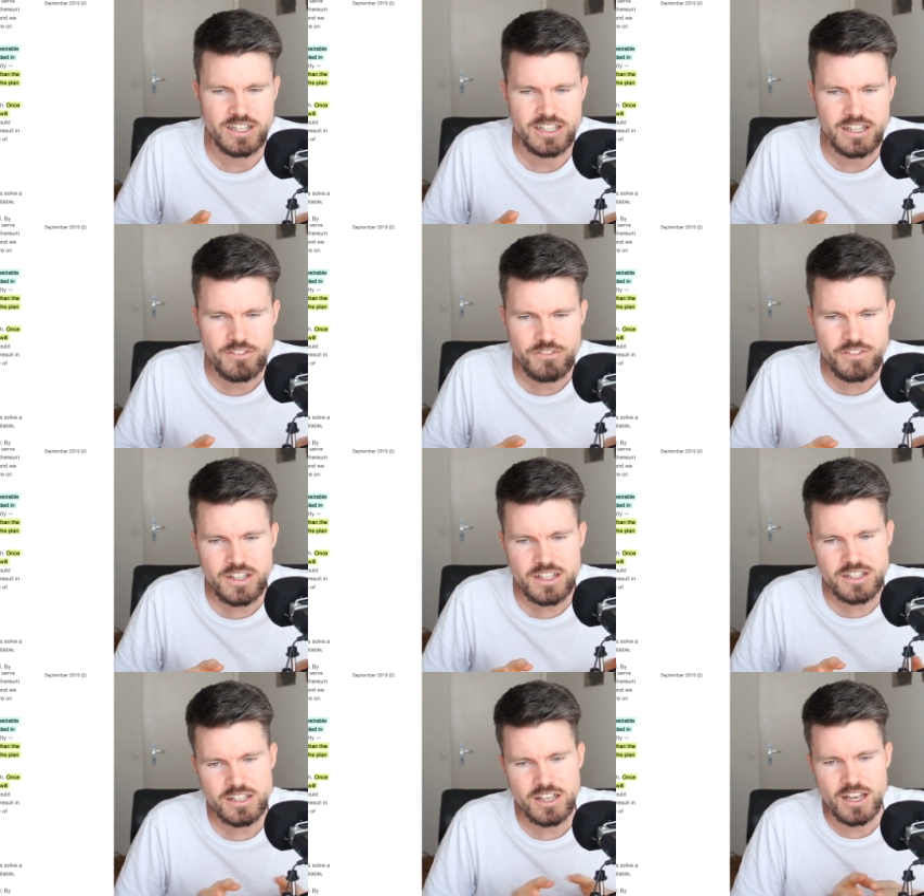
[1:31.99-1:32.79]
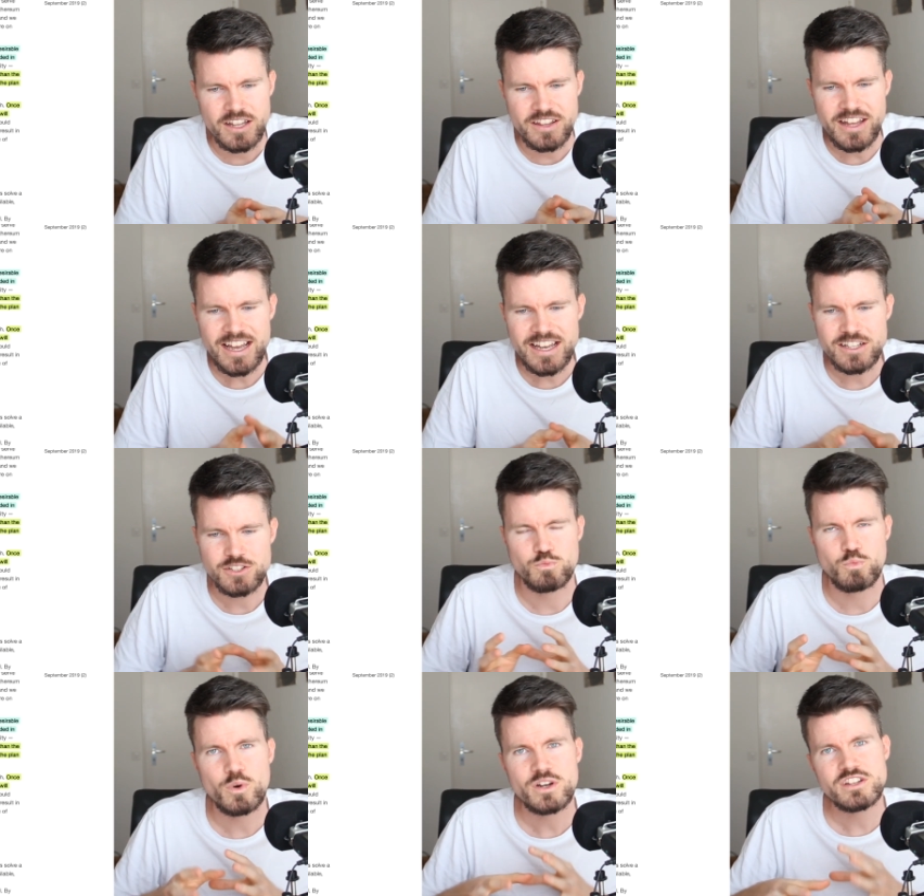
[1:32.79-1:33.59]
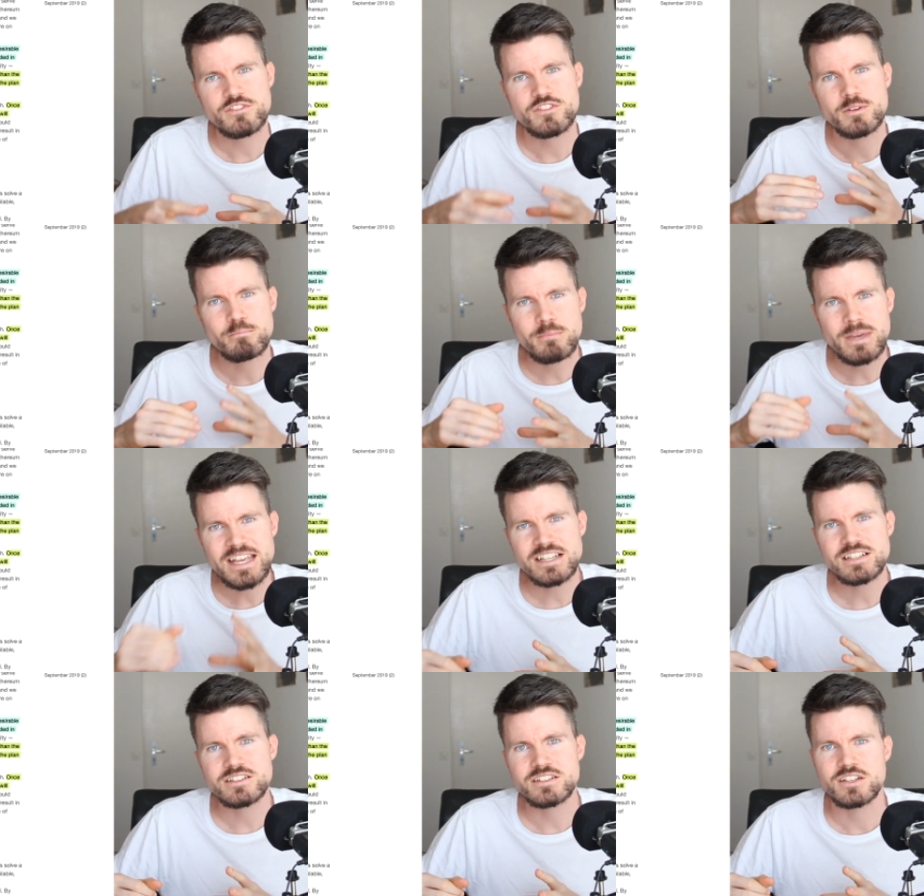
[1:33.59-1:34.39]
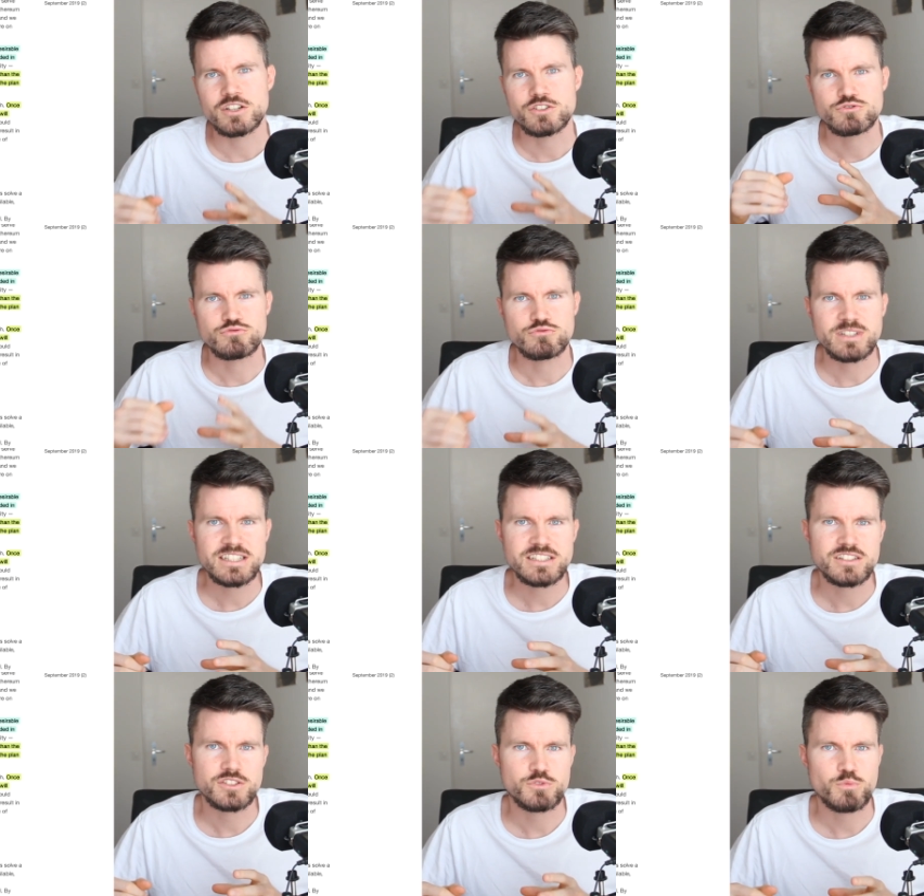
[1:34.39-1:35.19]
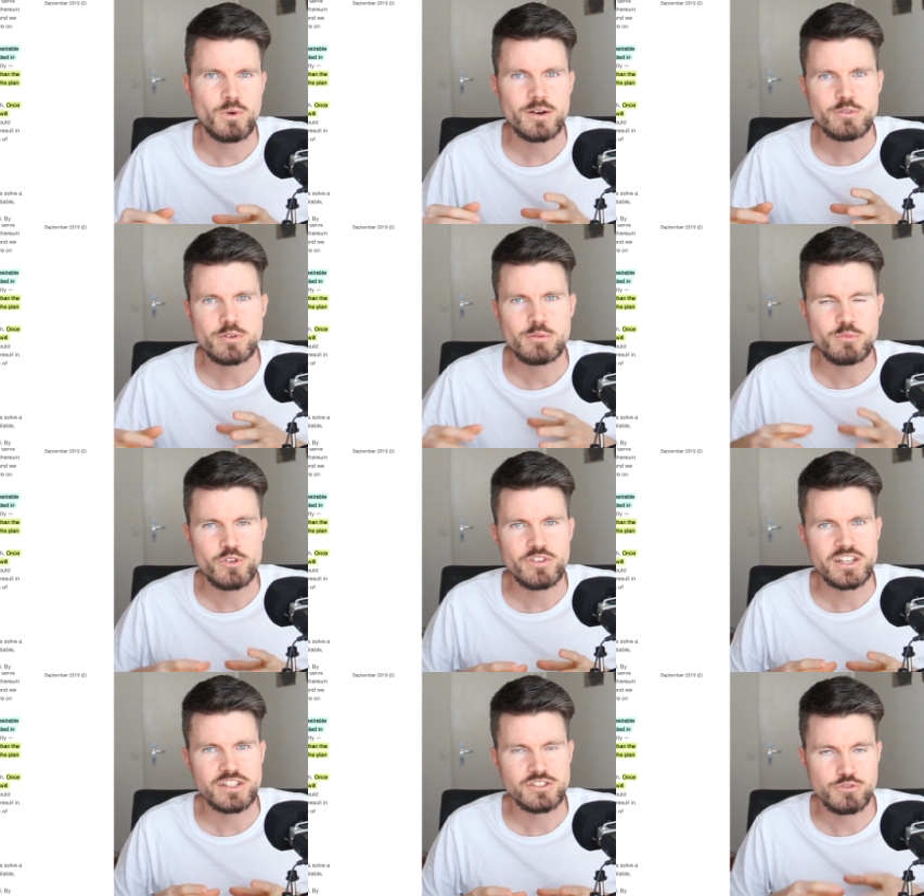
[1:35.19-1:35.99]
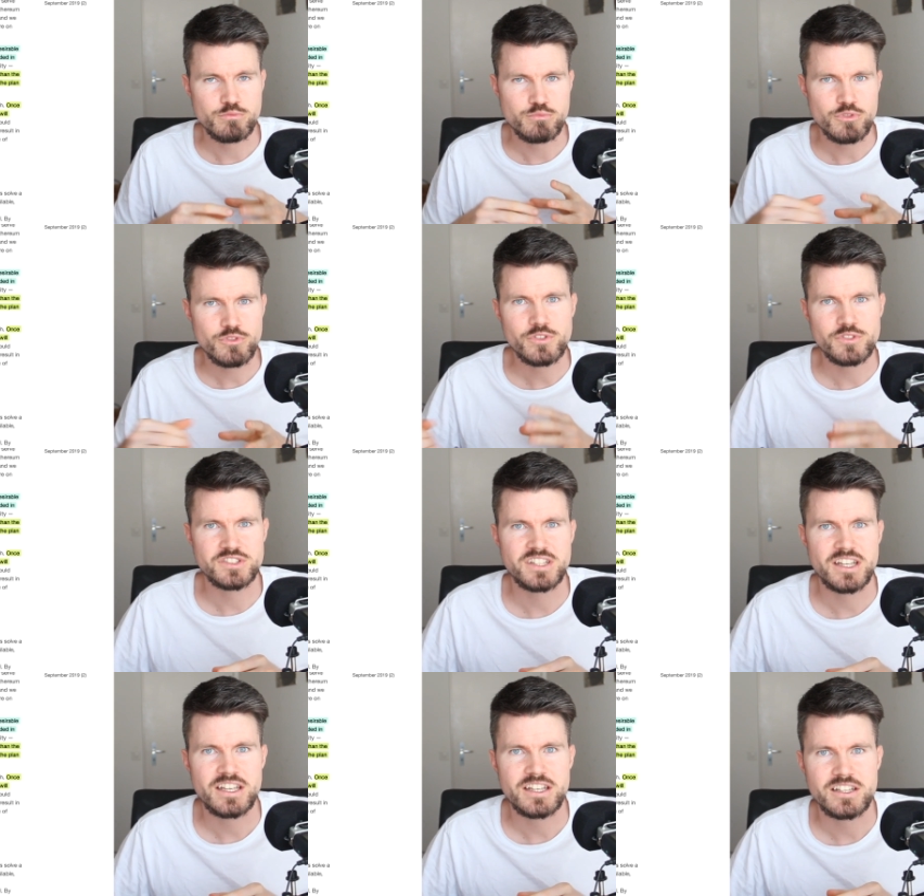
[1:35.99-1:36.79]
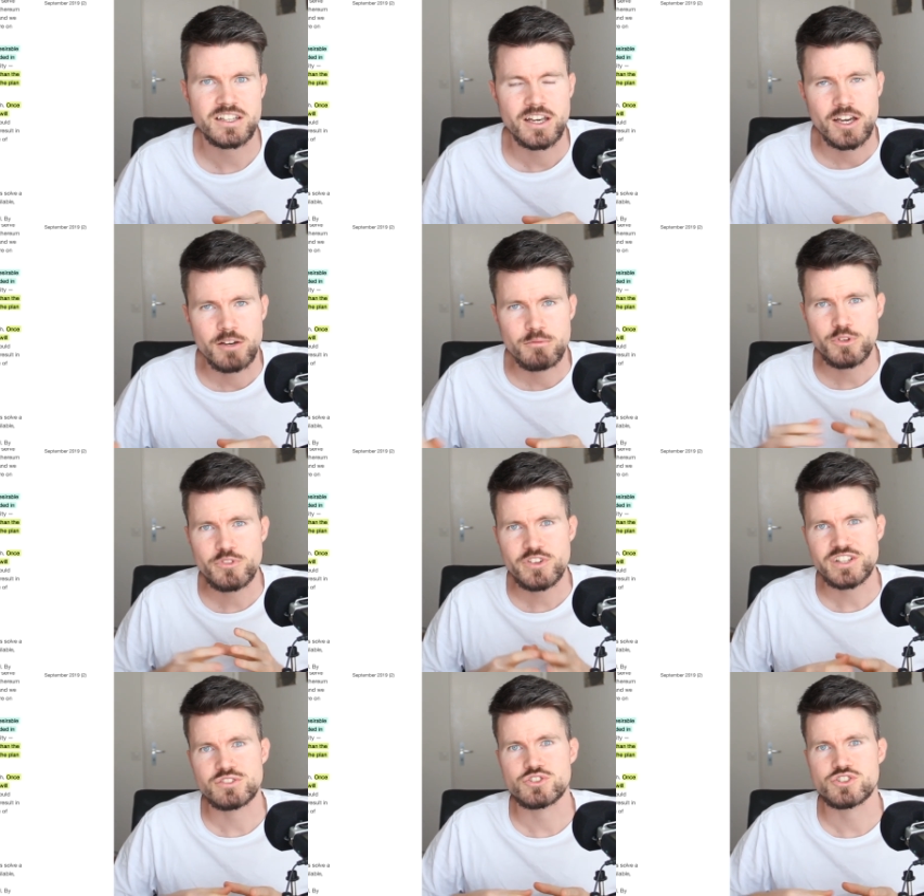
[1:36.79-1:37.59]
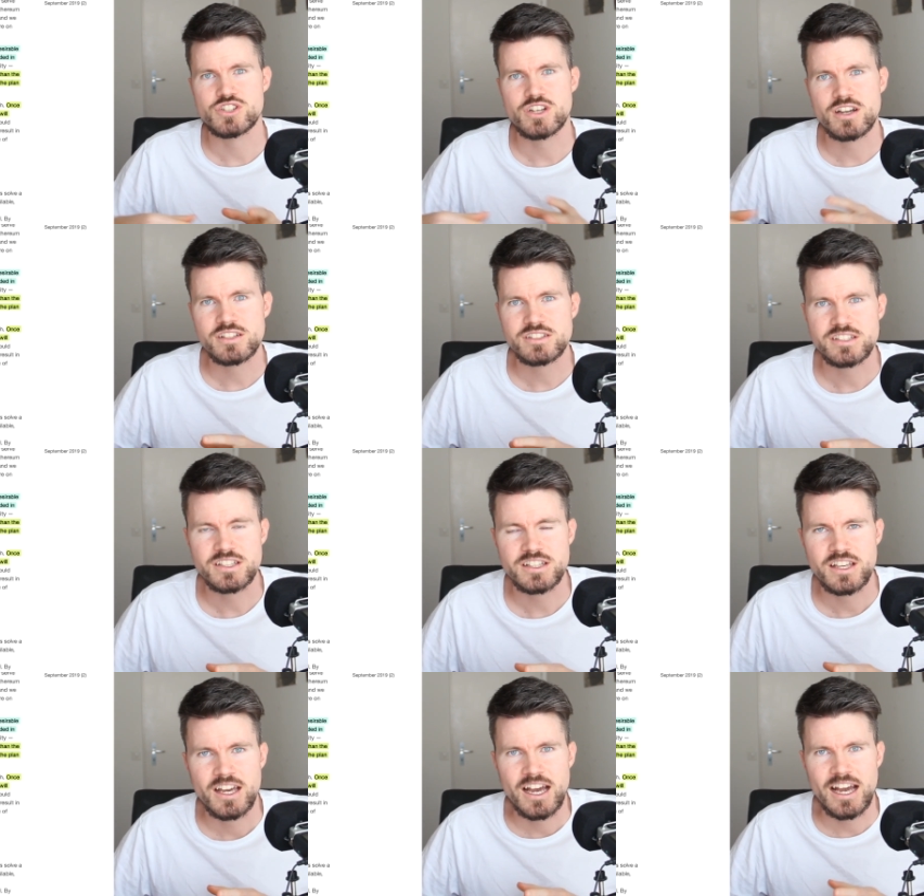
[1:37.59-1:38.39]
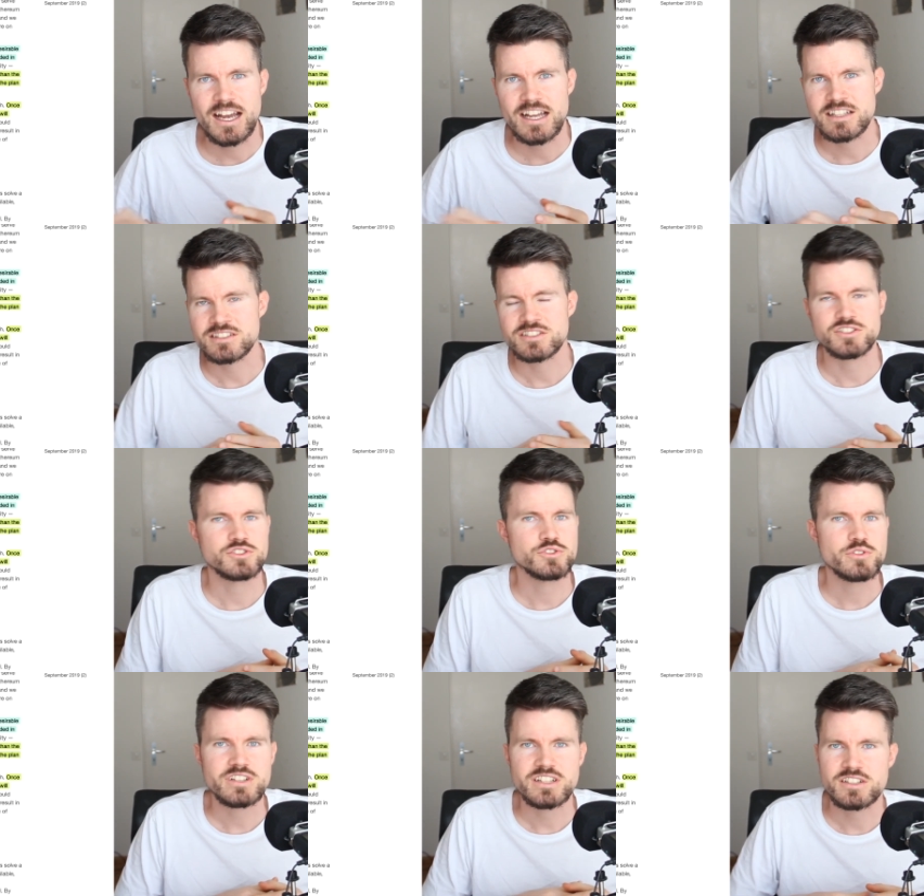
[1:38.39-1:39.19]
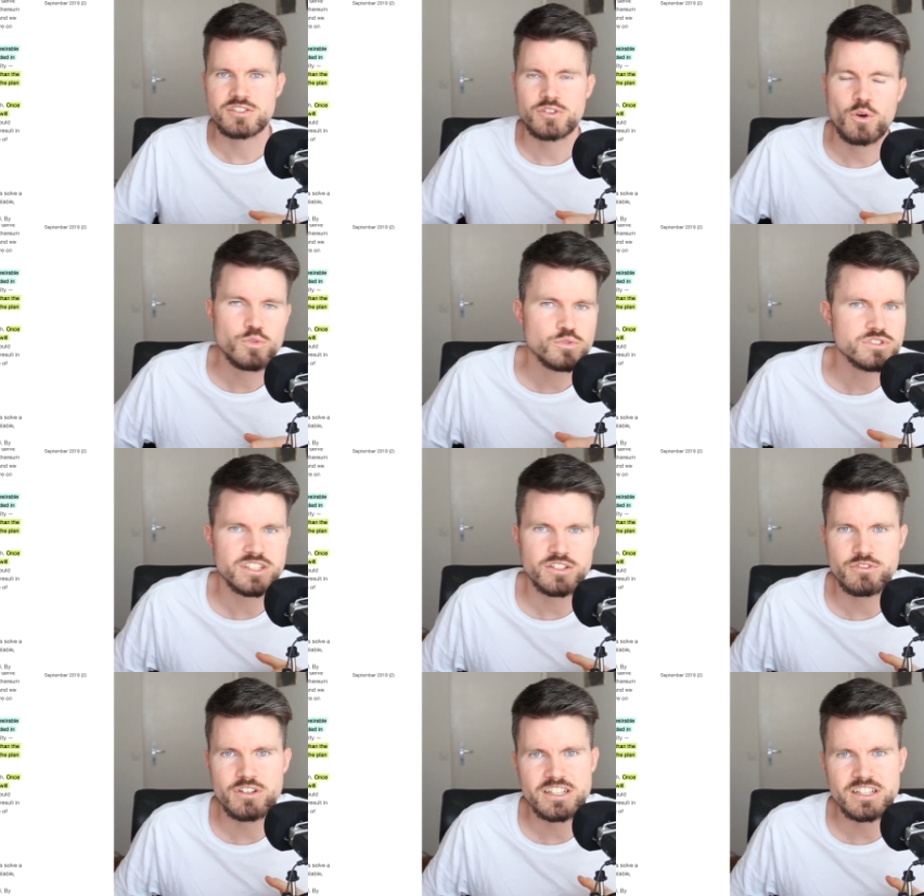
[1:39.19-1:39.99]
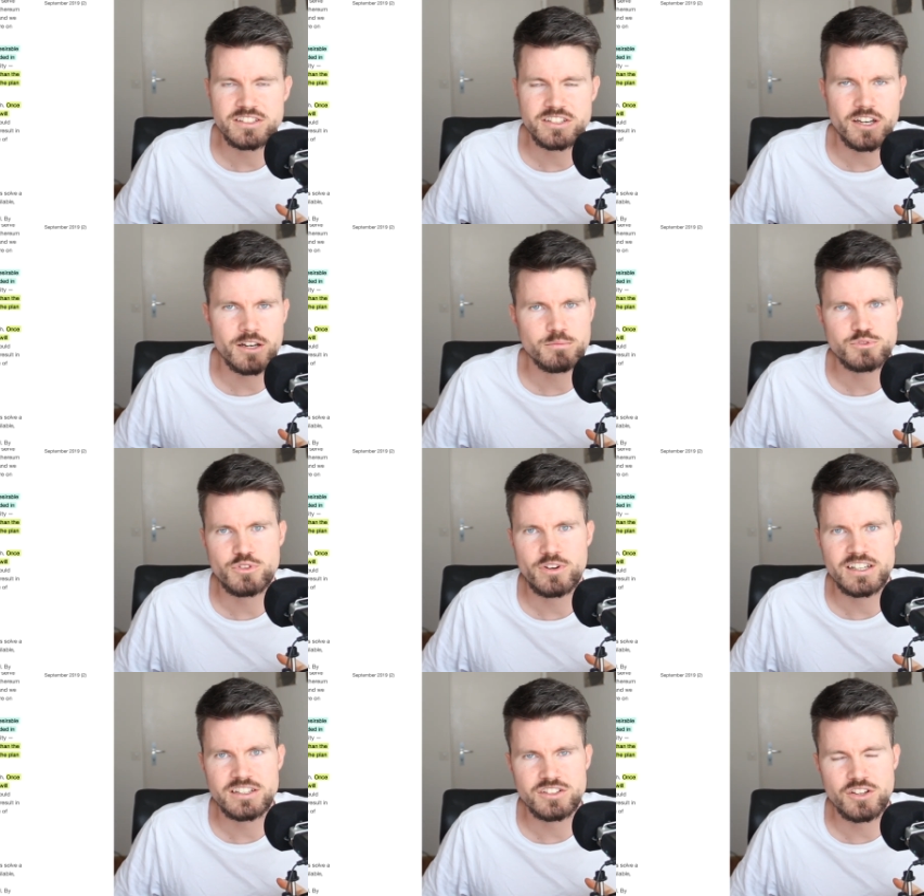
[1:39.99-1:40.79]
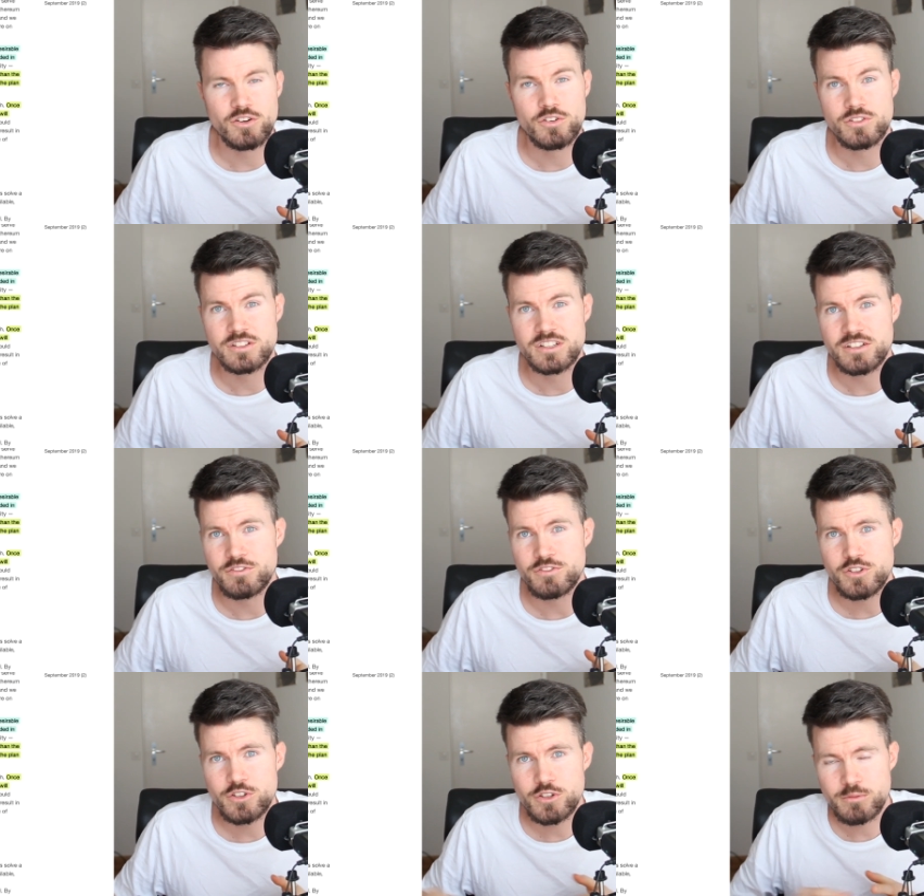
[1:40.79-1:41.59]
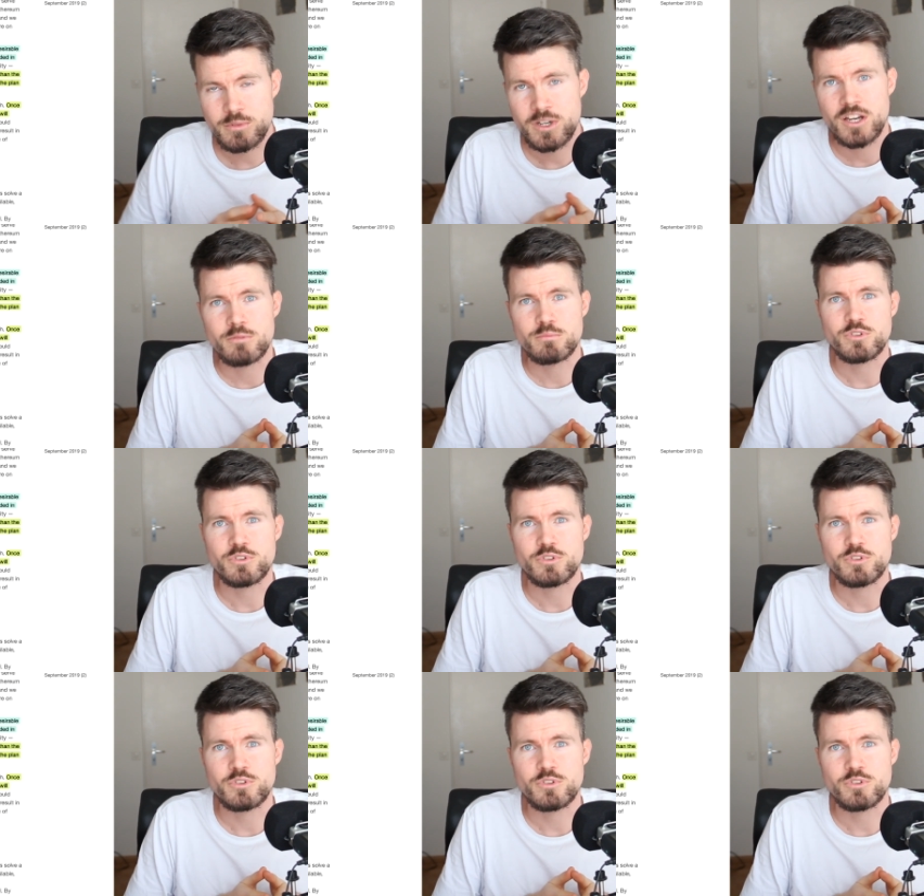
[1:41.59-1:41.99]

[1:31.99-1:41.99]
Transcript: And I think that is one of the main reasons why we're moving to proof of stake, moving to sharding and doing this whole Serenity upgrade on Ethereum,